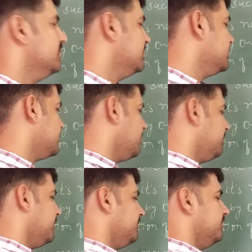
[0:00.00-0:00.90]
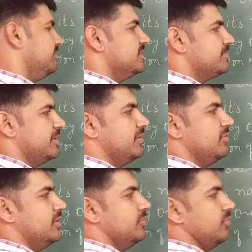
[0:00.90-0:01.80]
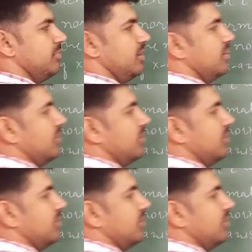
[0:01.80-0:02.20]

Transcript: the slope of this particular normal: